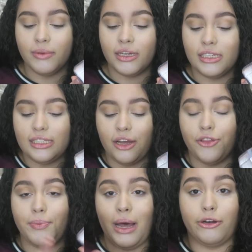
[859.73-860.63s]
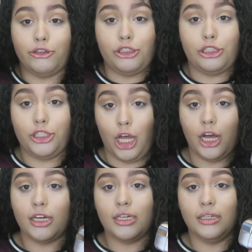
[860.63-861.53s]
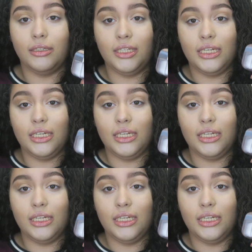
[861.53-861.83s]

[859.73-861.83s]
I'm not gonna say, oh, the powders suck.